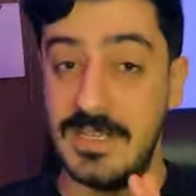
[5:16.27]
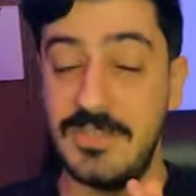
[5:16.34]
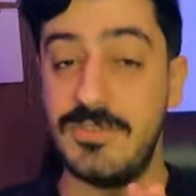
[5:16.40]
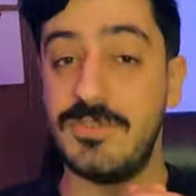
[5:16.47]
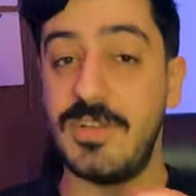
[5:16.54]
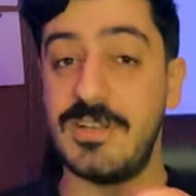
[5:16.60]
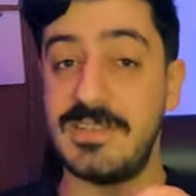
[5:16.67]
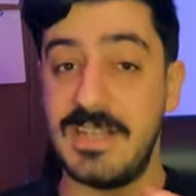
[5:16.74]
In
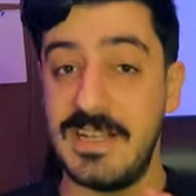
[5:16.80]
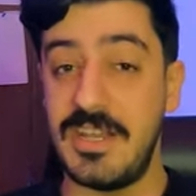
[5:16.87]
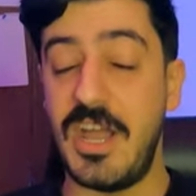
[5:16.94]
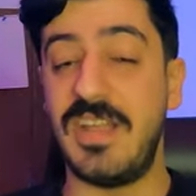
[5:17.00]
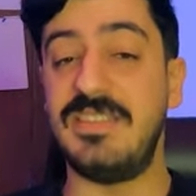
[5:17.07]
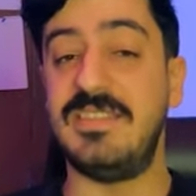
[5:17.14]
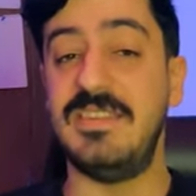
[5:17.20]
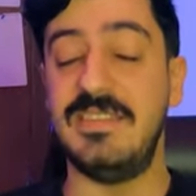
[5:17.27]

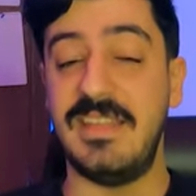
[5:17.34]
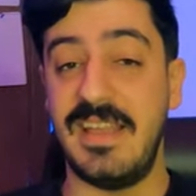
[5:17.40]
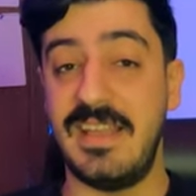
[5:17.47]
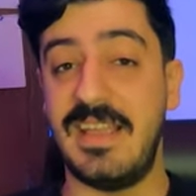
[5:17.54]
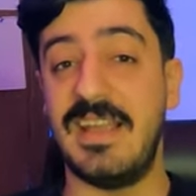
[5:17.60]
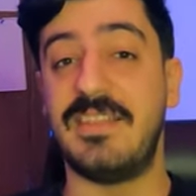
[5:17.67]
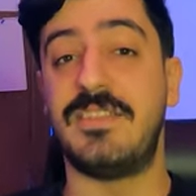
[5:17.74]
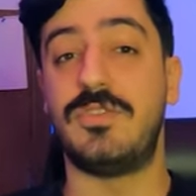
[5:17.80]
2019, they
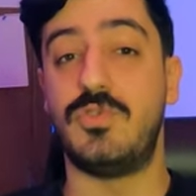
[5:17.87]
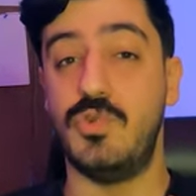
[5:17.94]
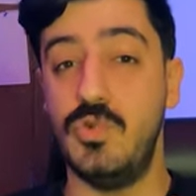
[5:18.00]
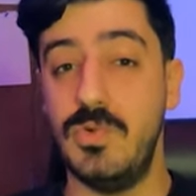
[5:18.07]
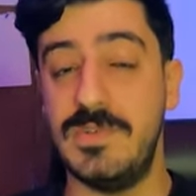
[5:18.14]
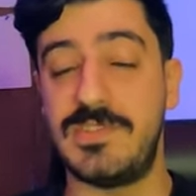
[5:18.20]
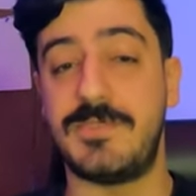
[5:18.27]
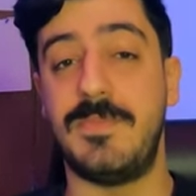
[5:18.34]
get
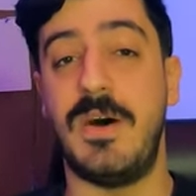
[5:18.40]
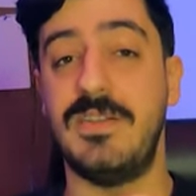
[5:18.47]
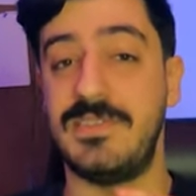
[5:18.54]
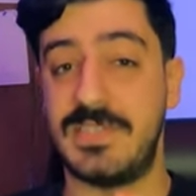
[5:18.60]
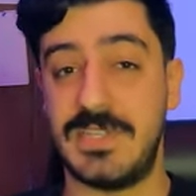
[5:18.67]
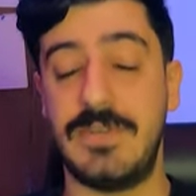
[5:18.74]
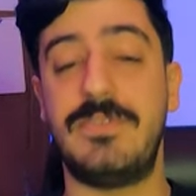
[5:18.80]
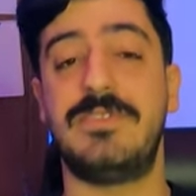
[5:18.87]
two
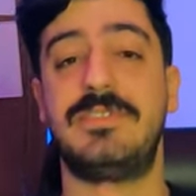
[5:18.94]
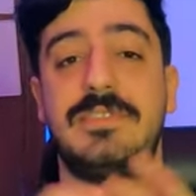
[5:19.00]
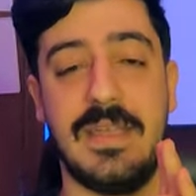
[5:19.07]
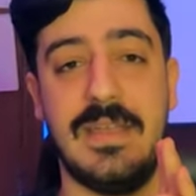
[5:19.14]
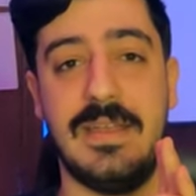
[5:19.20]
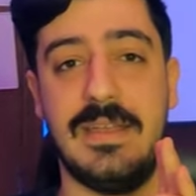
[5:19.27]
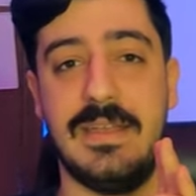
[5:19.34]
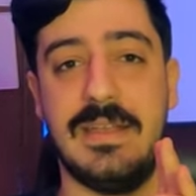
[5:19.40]
sponsors,
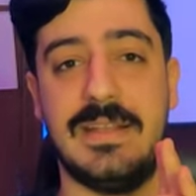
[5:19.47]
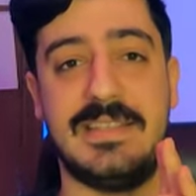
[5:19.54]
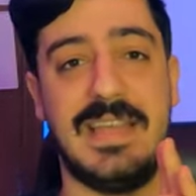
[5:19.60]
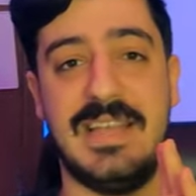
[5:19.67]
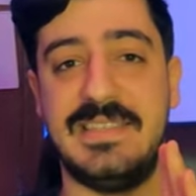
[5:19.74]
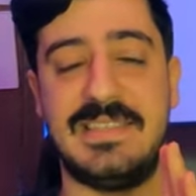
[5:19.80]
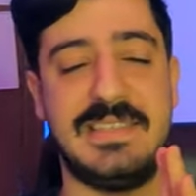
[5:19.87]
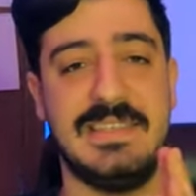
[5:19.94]
uh,
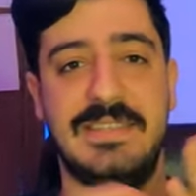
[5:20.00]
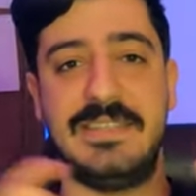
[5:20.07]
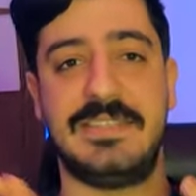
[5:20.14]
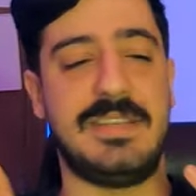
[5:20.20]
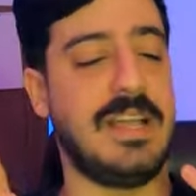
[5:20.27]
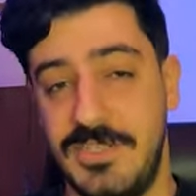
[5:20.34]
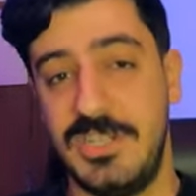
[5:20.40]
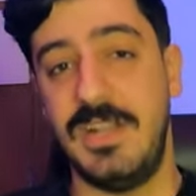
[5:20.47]

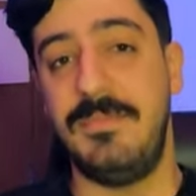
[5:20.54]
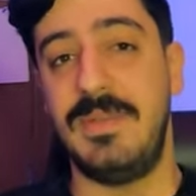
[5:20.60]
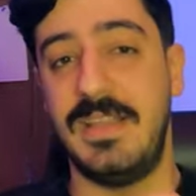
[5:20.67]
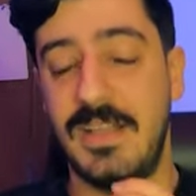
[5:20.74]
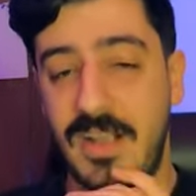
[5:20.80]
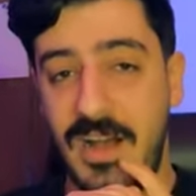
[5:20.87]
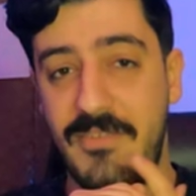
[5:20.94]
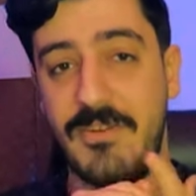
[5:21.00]
Tencent. Germany
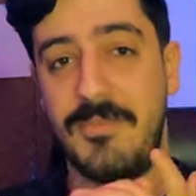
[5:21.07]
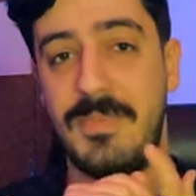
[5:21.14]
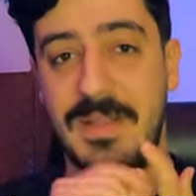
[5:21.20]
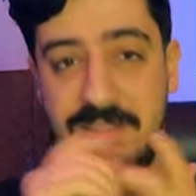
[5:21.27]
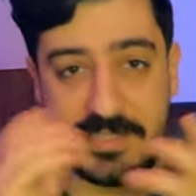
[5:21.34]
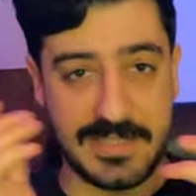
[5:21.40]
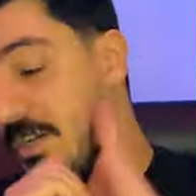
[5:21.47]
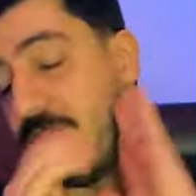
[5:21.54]

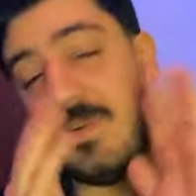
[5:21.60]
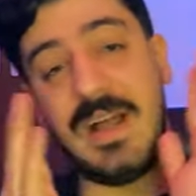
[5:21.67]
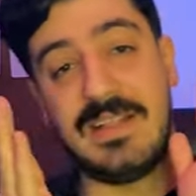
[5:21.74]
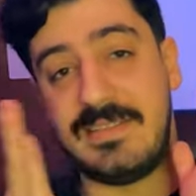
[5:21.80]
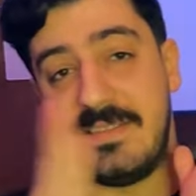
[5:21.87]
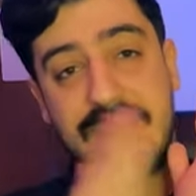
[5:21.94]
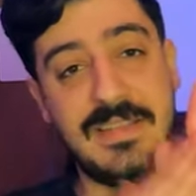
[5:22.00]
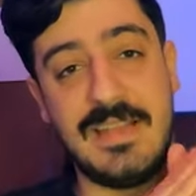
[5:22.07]
government
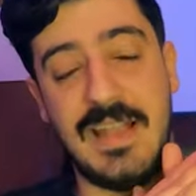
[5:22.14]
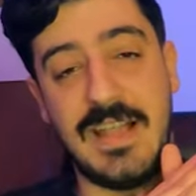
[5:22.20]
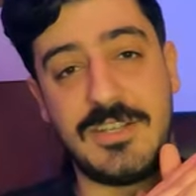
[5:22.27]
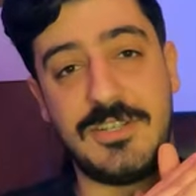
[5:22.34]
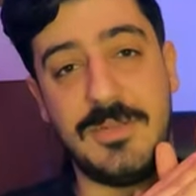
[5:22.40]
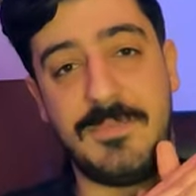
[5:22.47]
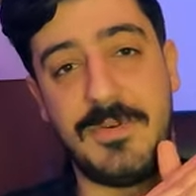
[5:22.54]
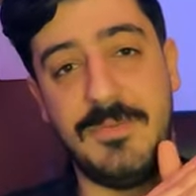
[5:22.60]
granted
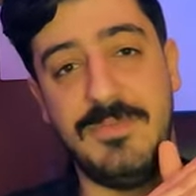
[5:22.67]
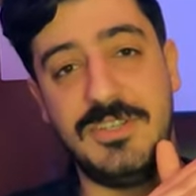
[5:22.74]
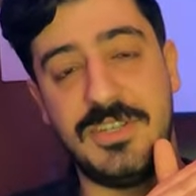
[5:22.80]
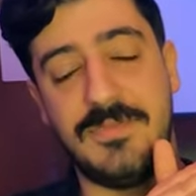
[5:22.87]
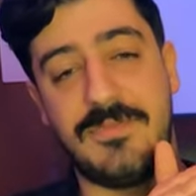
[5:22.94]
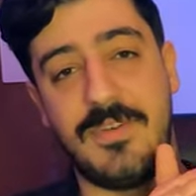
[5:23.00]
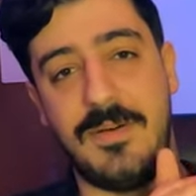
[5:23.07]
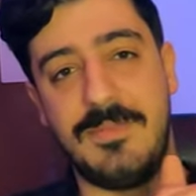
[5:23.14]
actually
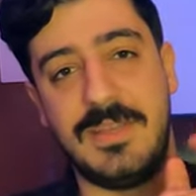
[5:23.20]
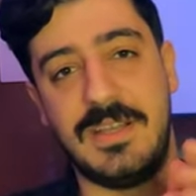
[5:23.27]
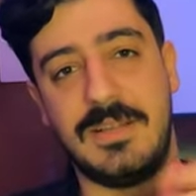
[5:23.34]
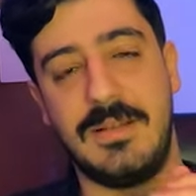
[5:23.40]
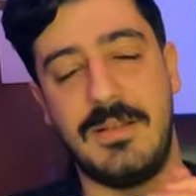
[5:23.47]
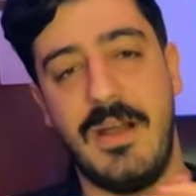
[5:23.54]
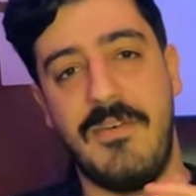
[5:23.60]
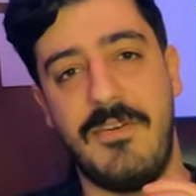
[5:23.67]
permission from the
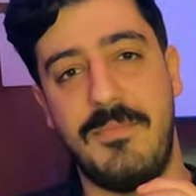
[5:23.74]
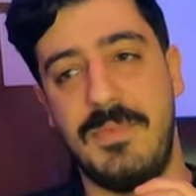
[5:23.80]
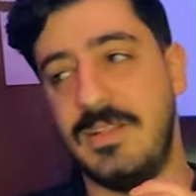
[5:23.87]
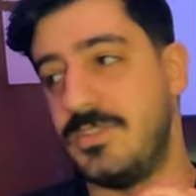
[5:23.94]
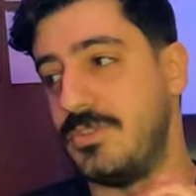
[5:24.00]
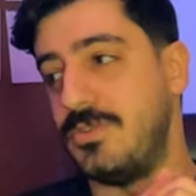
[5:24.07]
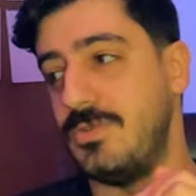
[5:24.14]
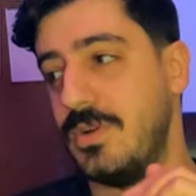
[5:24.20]

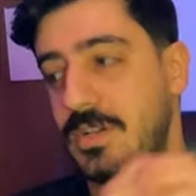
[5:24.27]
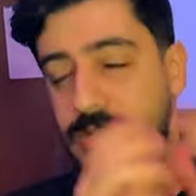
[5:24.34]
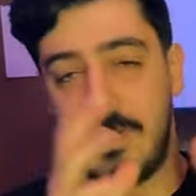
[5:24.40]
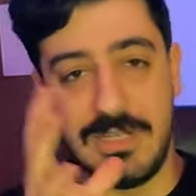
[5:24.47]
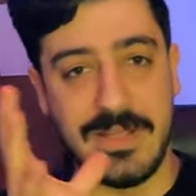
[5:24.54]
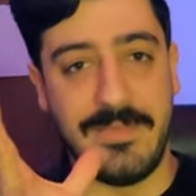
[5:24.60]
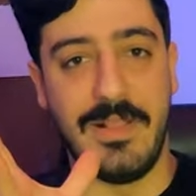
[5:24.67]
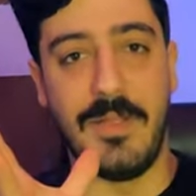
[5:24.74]
government to actually
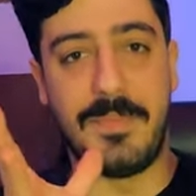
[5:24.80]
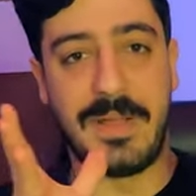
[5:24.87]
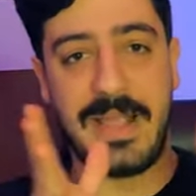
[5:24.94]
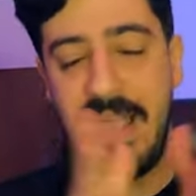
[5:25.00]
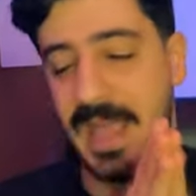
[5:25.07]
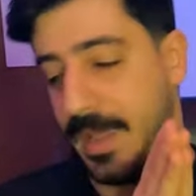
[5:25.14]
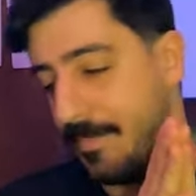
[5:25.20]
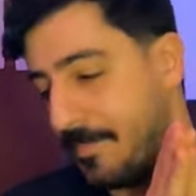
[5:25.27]
develop a
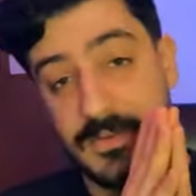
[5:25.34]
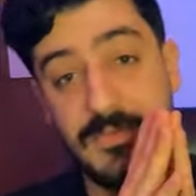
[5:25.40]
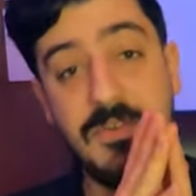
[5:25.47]
game.